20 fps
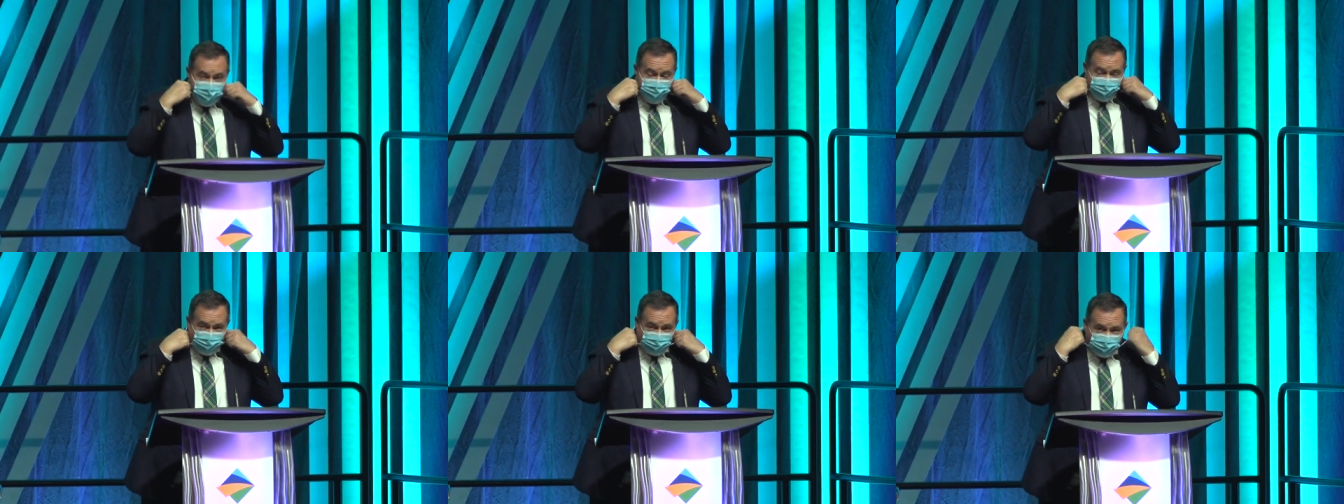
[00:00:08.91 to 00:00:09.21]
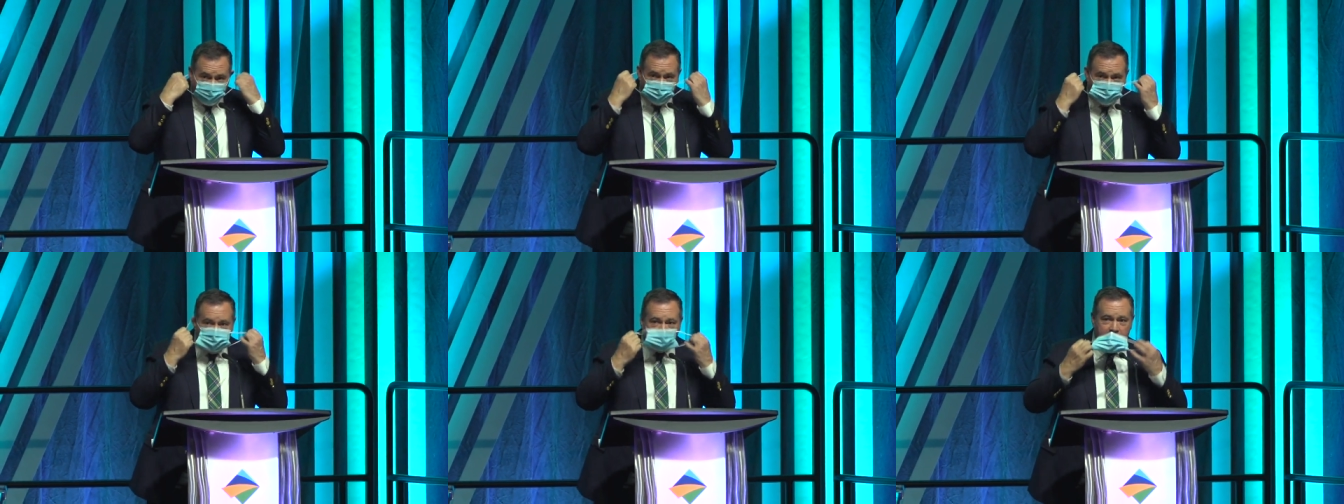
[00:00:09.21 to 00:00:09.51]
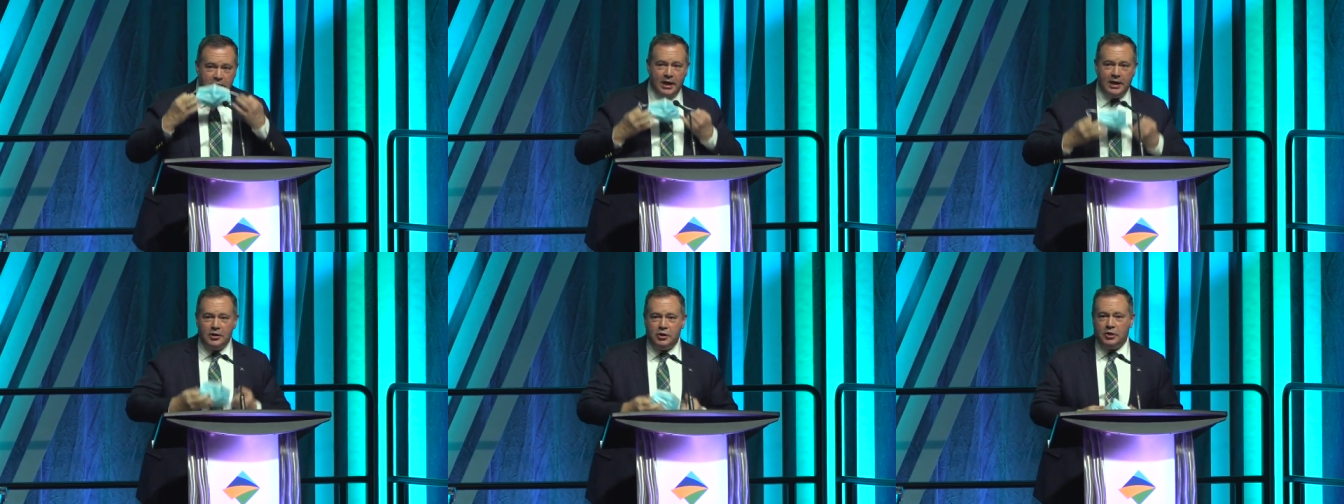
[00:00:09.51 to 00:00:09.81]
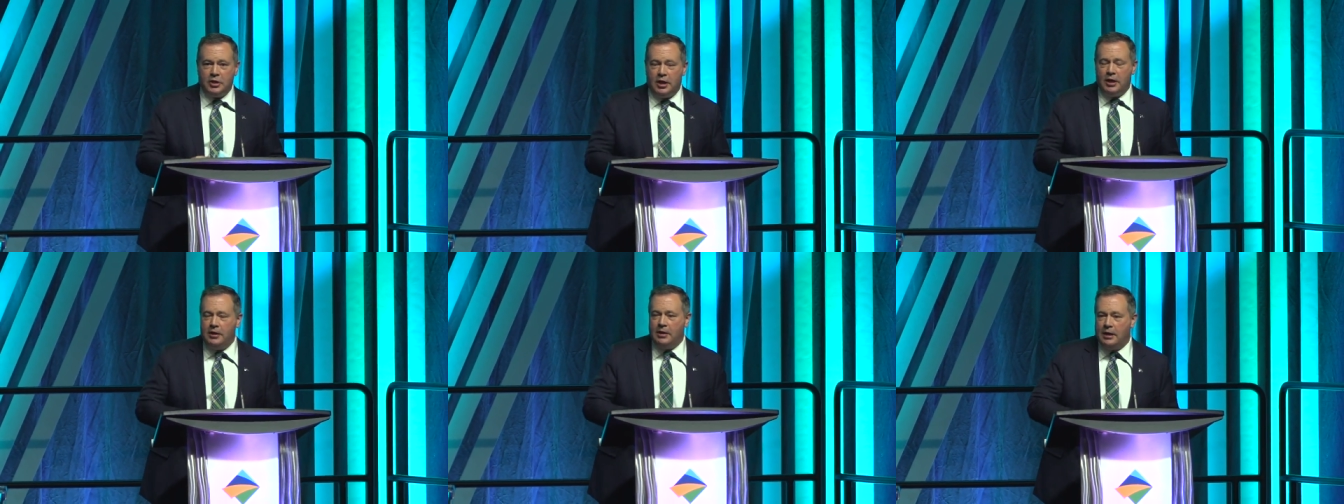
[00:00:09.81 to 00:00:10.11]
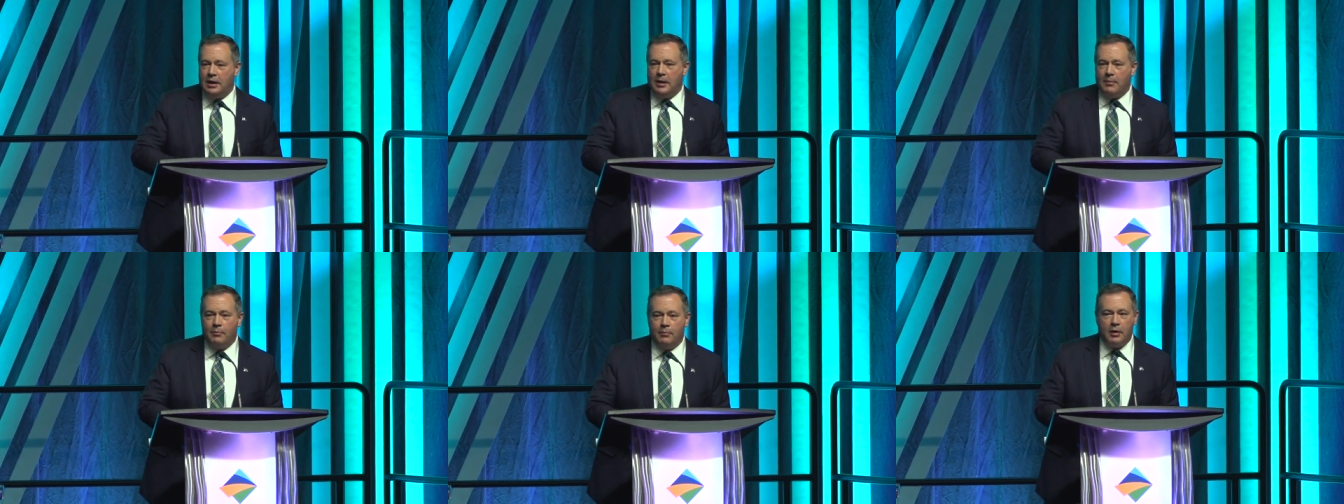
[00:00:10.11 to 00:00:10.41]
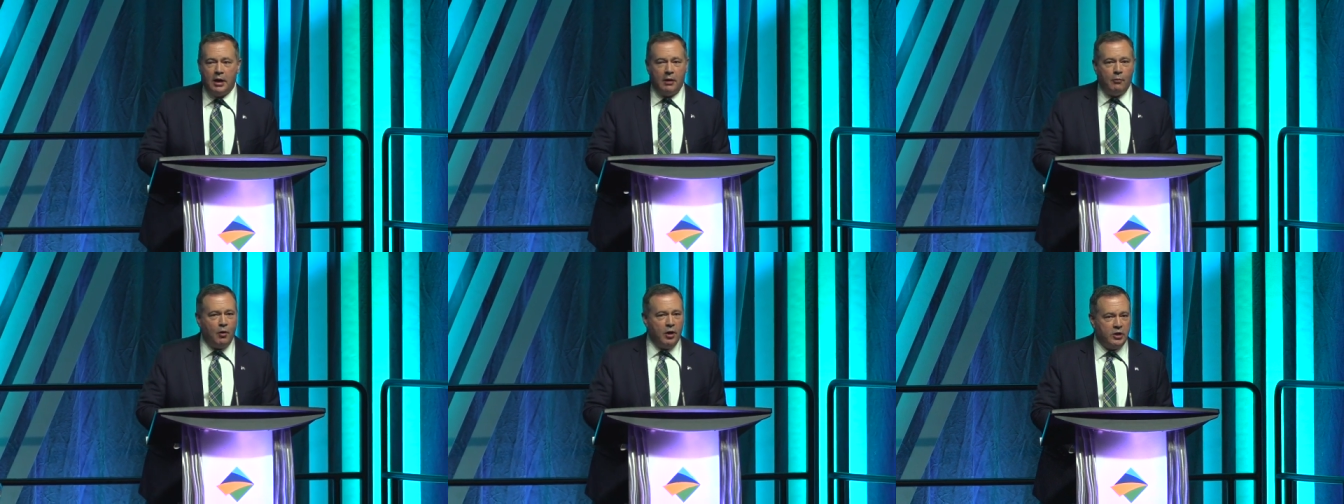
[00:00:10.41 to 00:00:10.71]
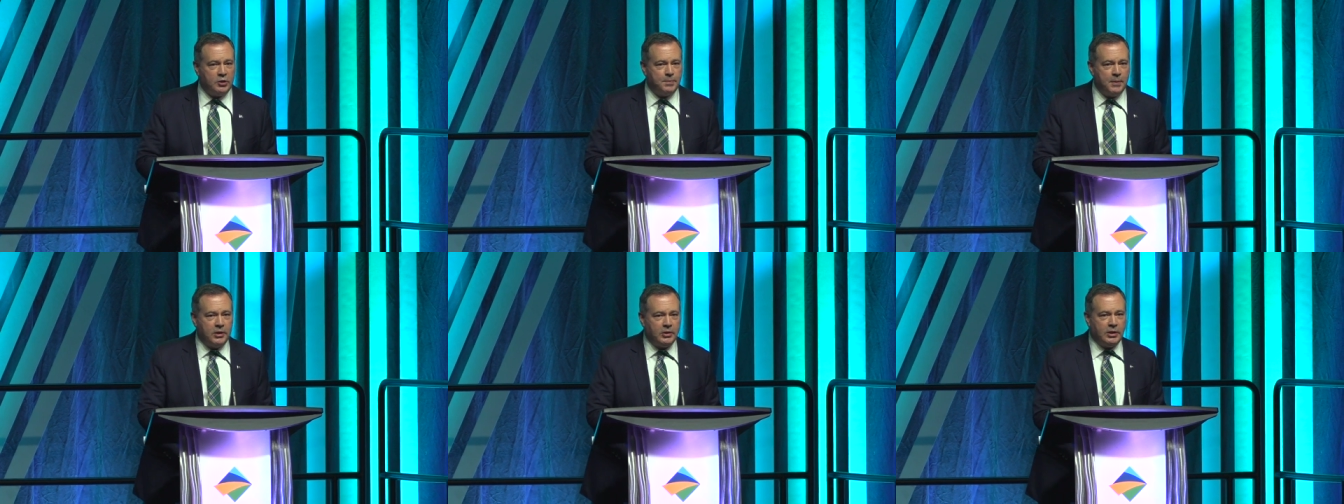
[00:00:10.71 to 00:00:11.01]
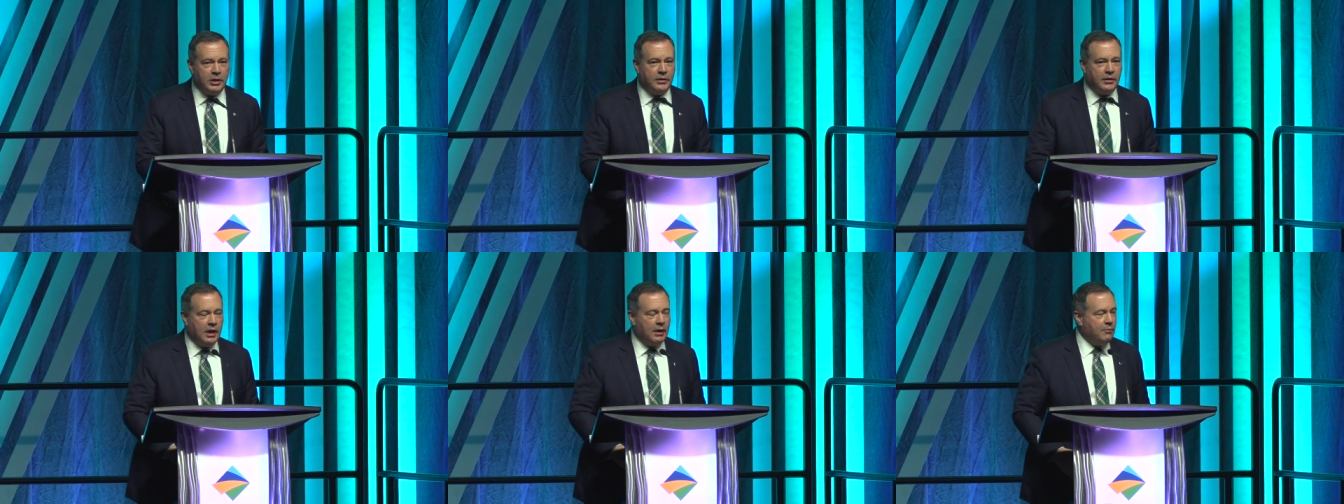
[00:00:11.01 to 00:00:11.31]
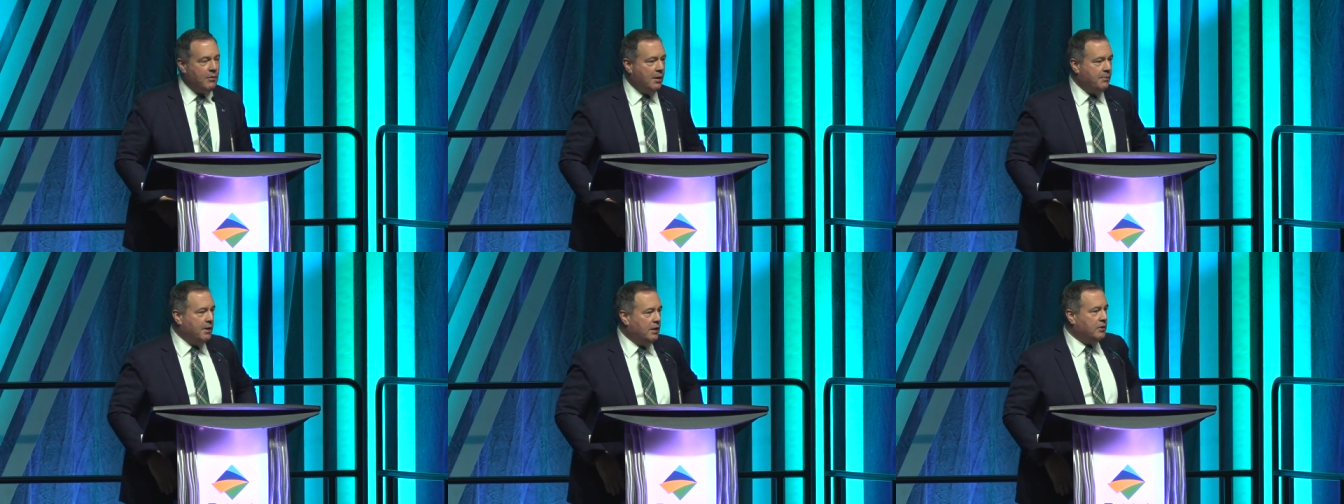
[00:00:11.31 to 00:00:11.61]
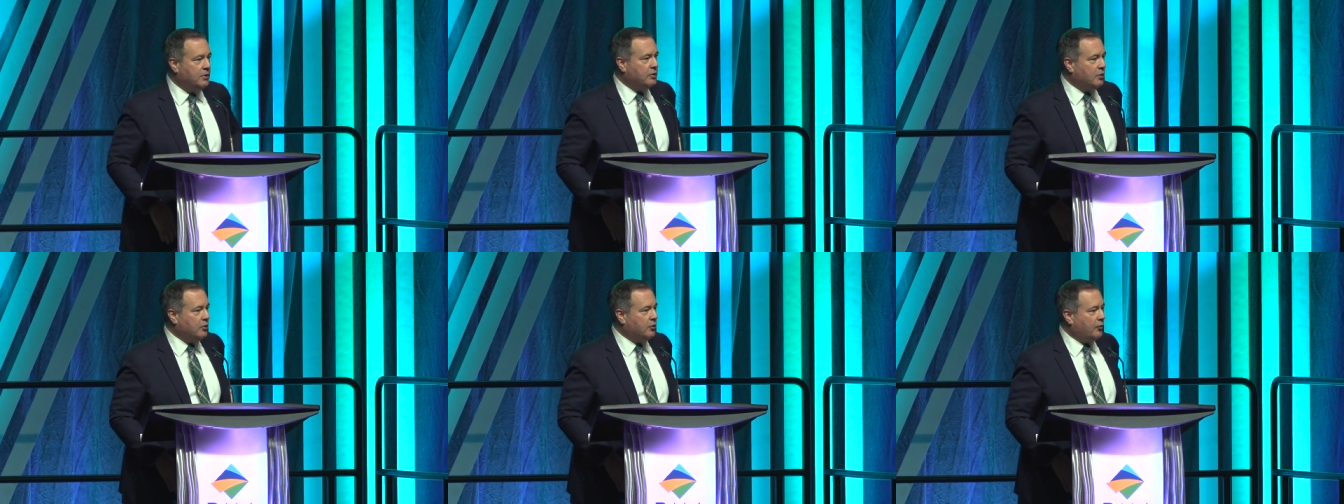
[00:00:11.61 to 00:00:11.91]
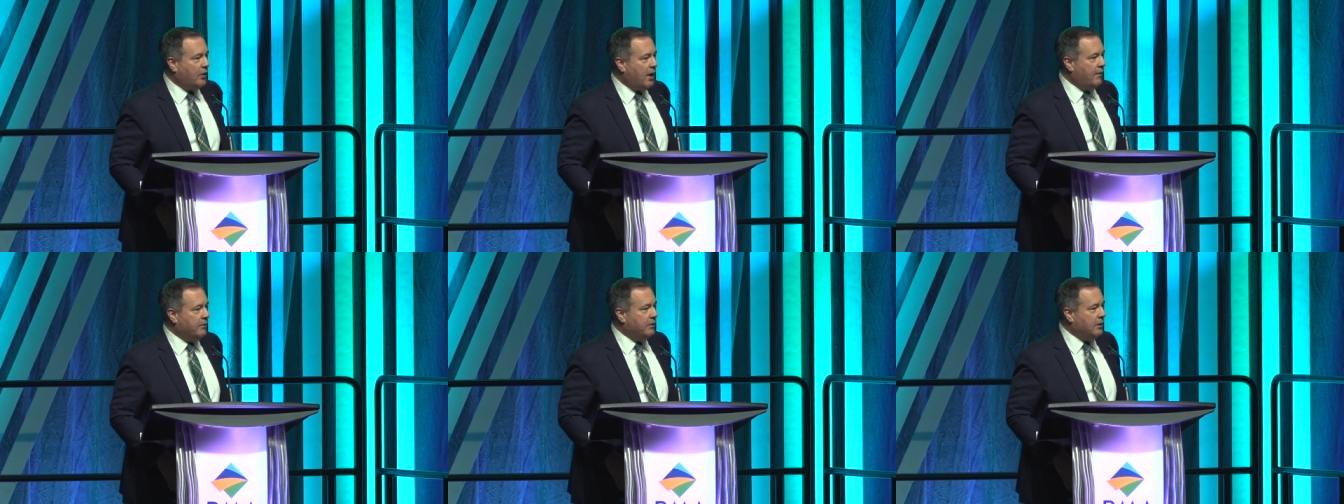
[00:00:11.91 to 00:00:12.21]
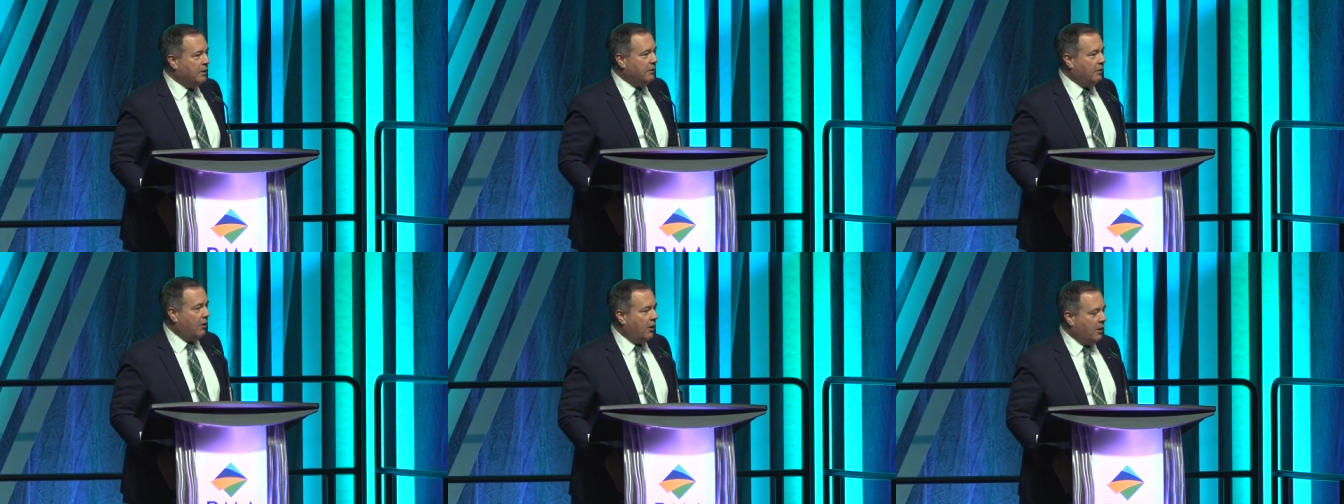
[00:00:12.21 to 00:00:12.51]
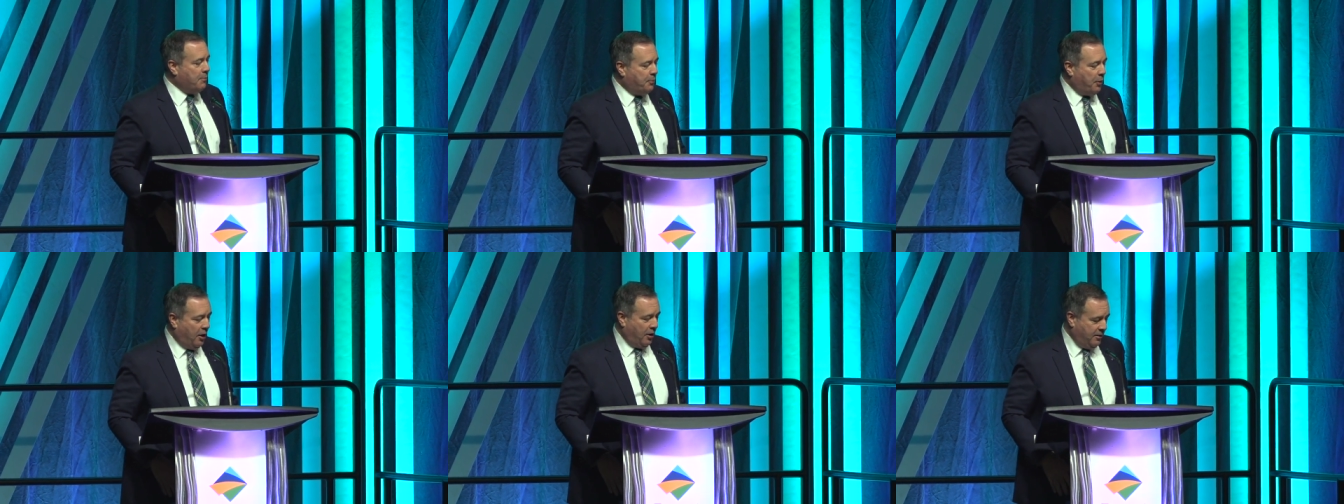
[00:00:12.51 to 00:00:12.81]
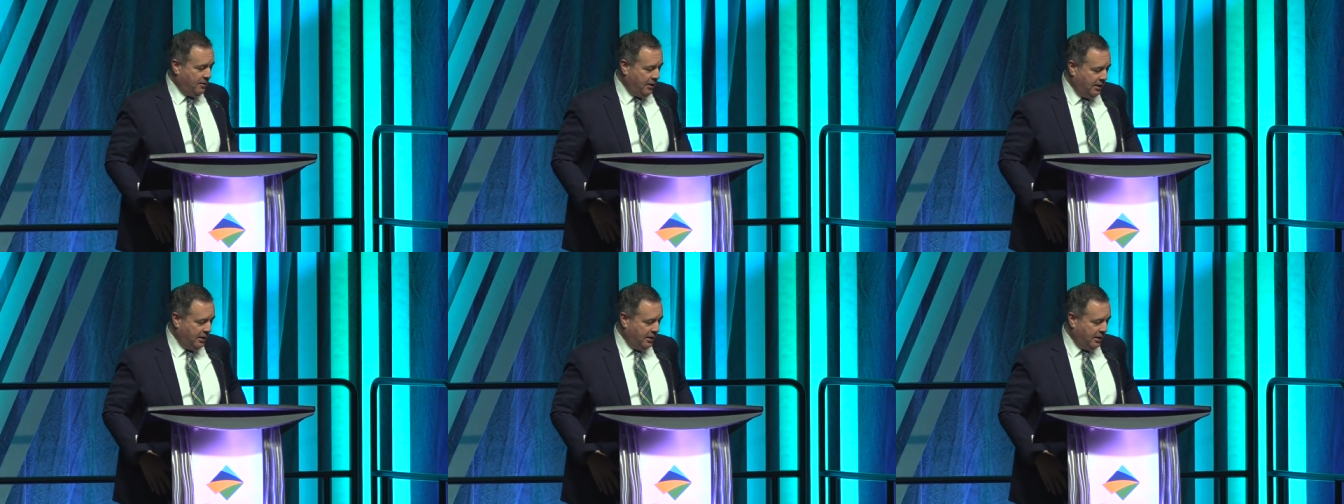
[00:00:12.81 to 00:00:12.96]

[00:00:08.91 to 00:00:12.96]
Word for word: for the invitation. And I'm, i want to especially thank my ministers for having done the hard part.